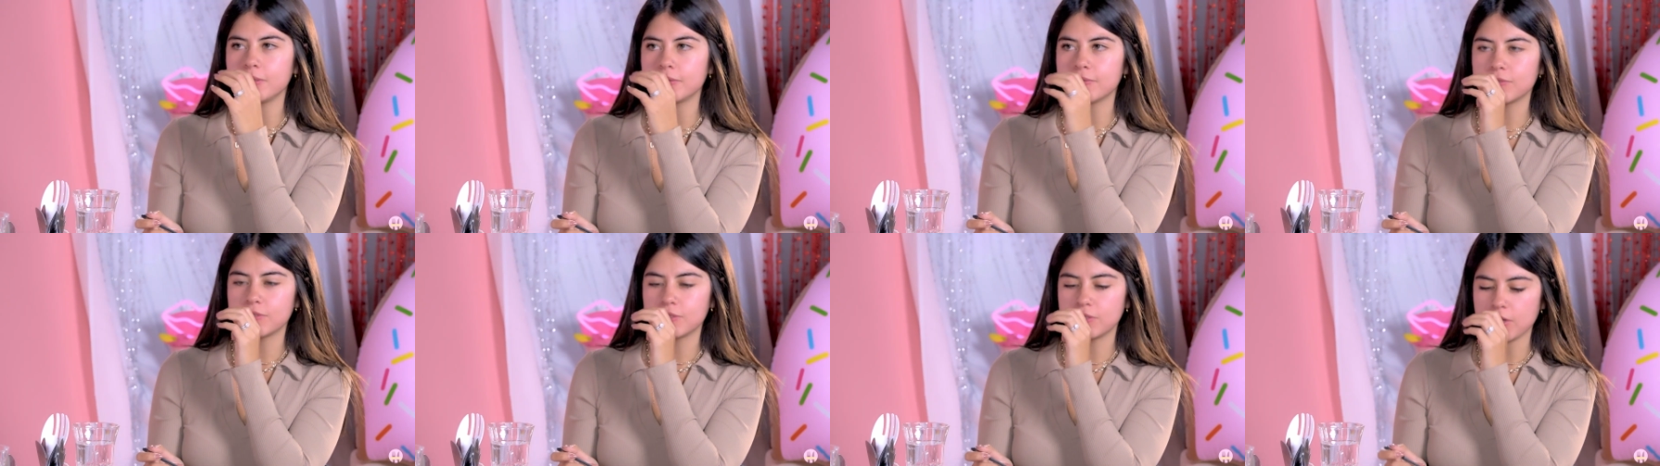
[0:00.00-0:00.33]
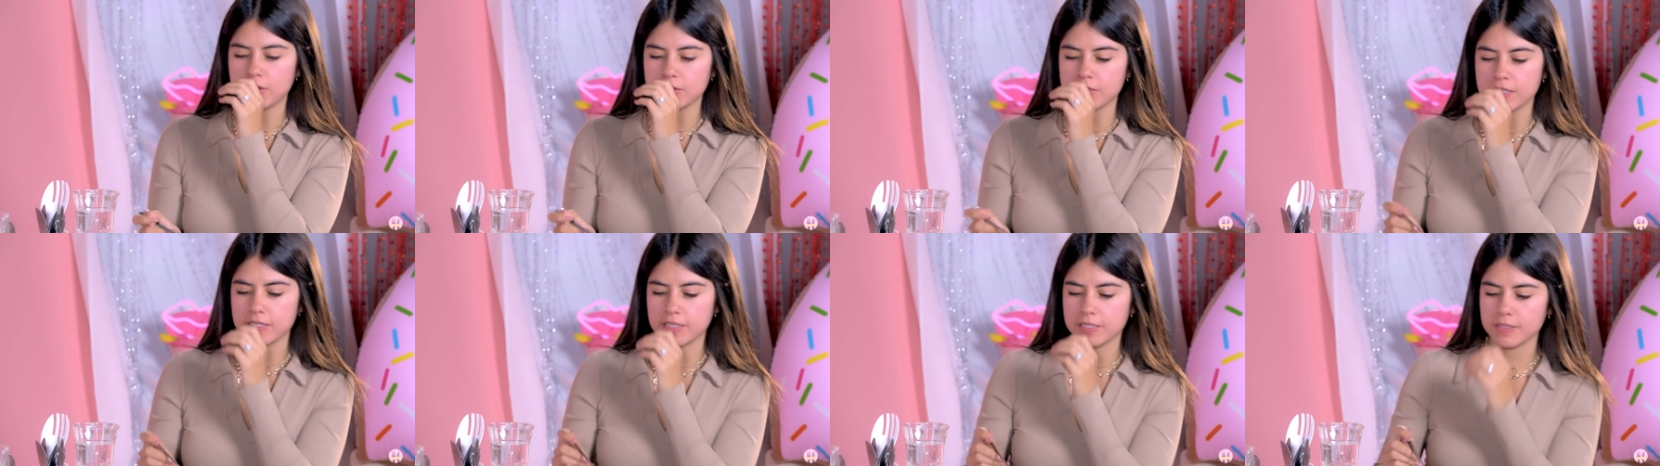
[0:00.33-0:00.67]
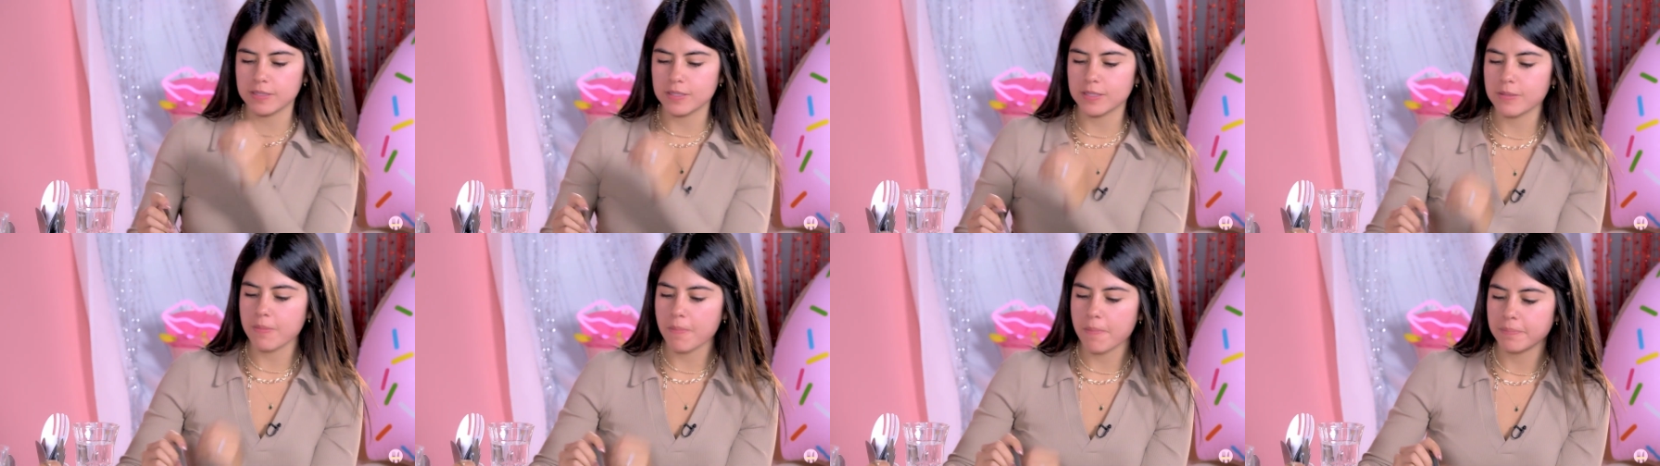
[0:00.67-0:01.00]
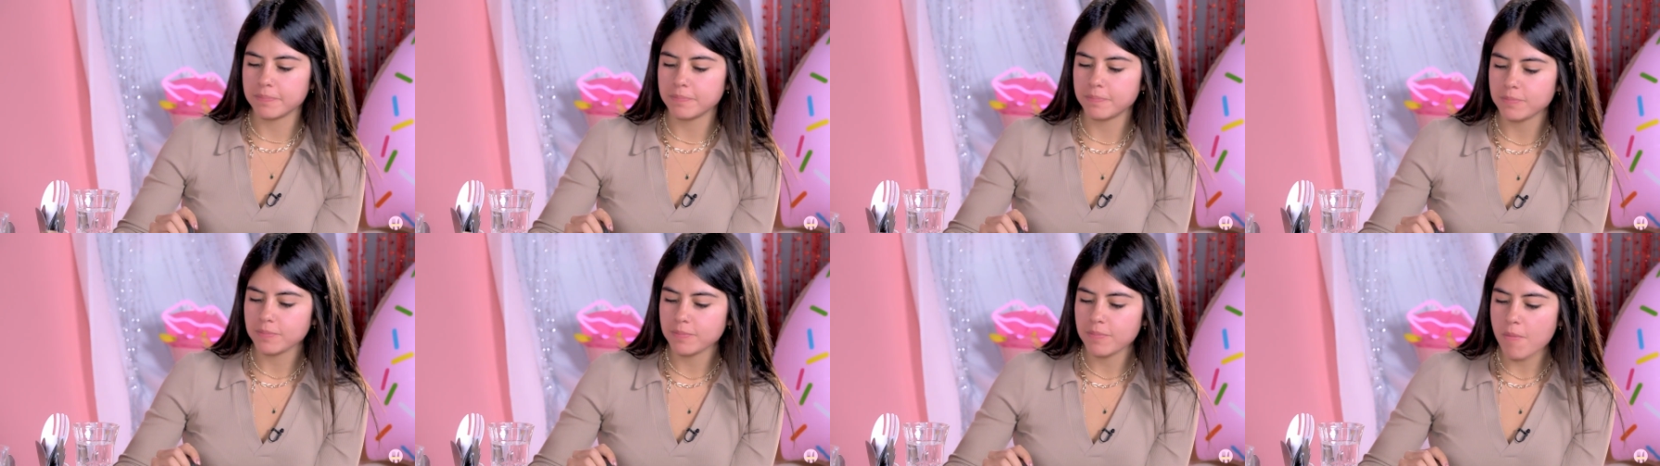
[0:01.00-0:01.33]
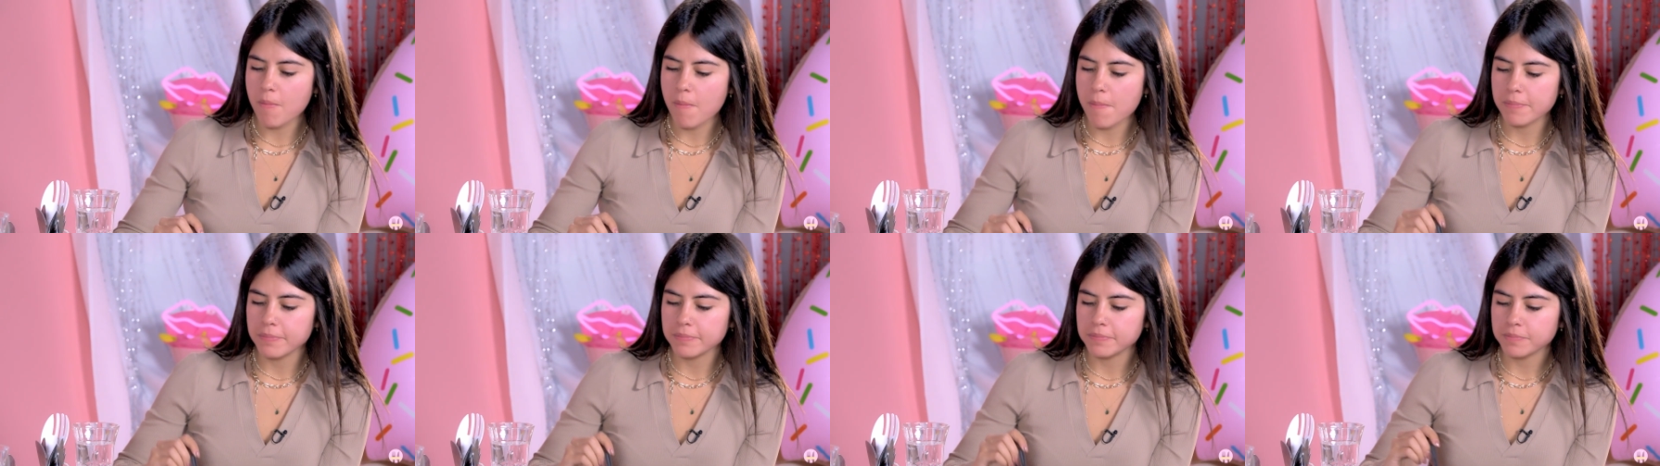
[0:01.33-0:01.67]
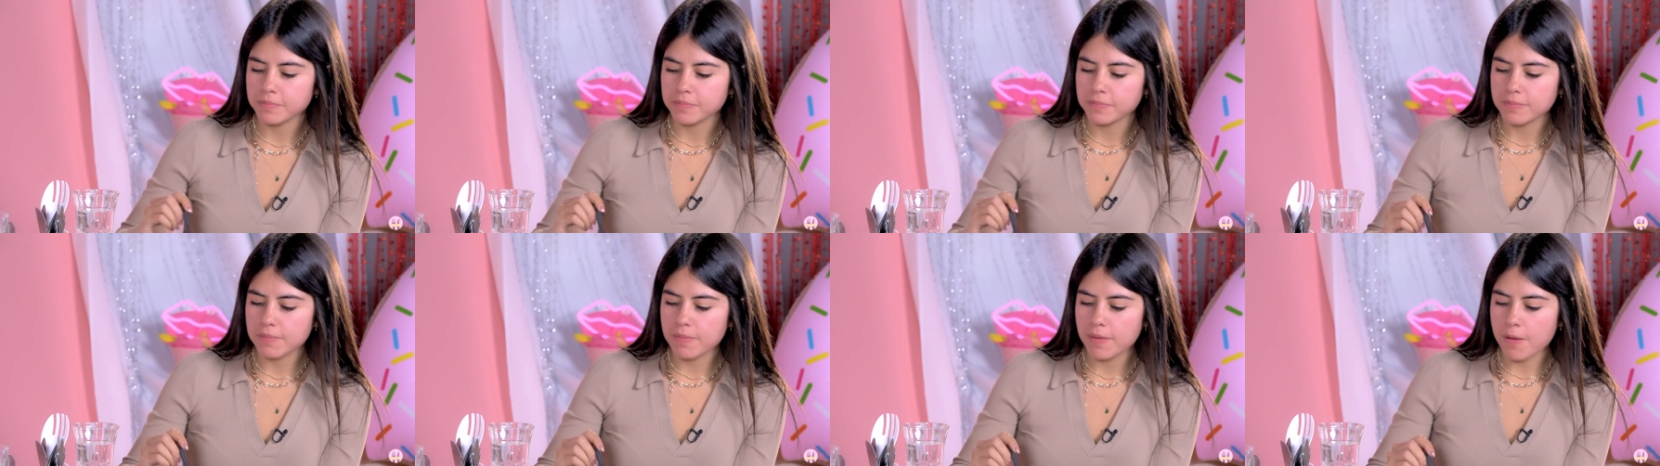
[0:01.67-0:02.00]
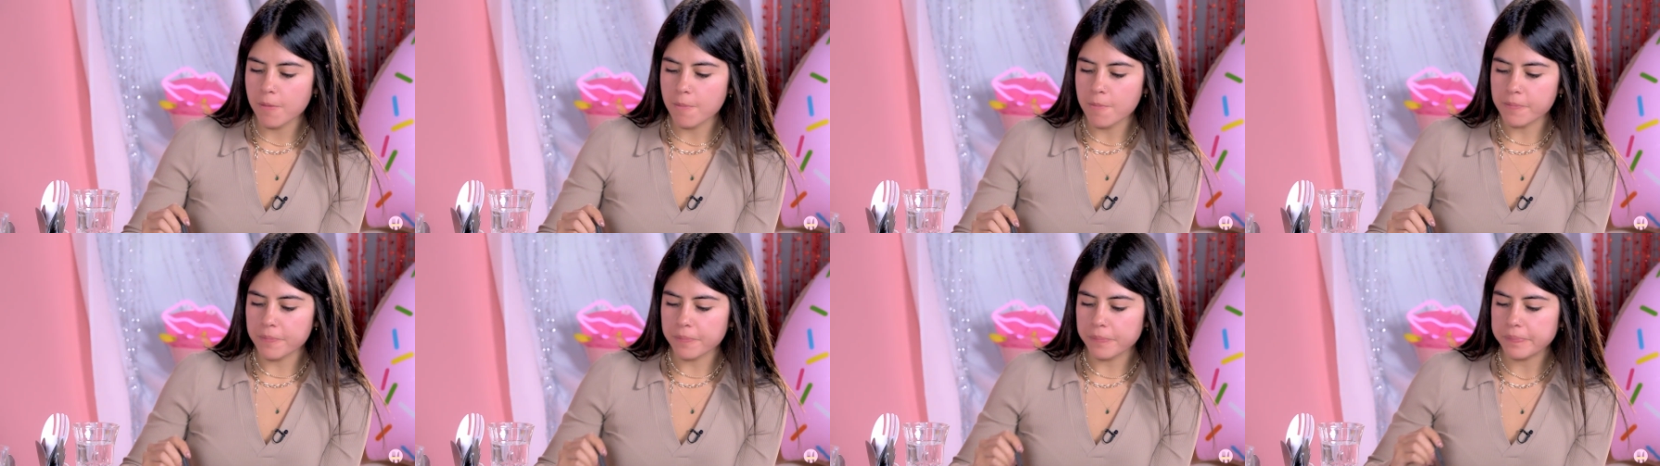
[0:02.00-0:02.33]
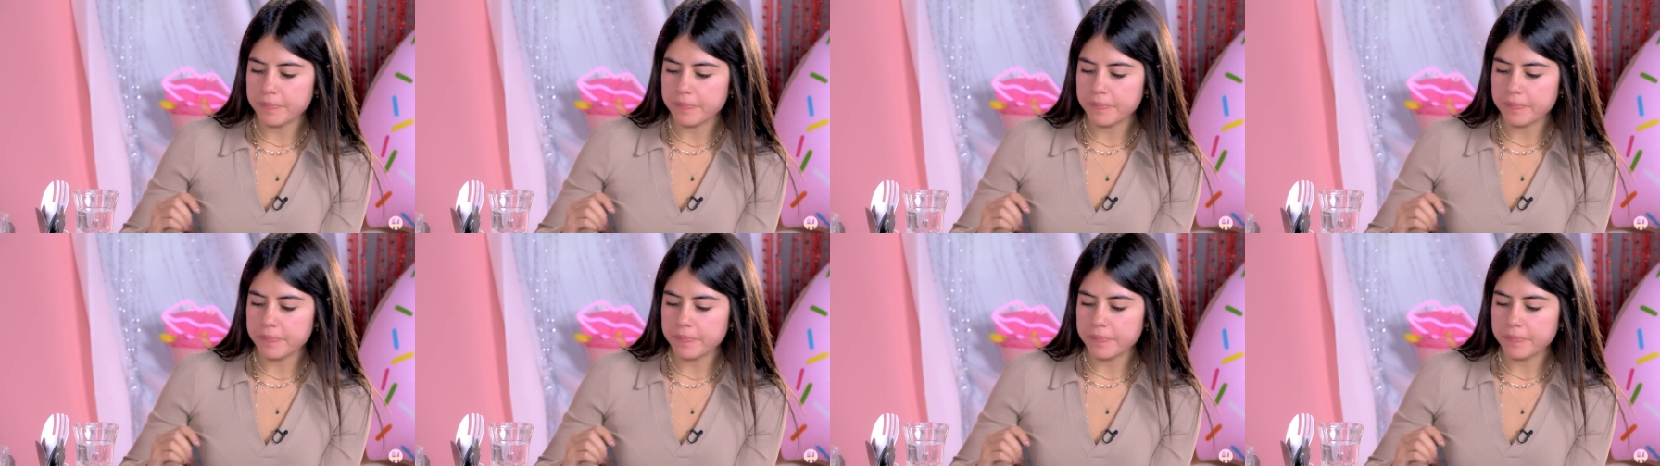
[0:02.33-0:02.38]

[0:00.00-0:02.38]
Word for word: of saltiness. Yes, yeah. So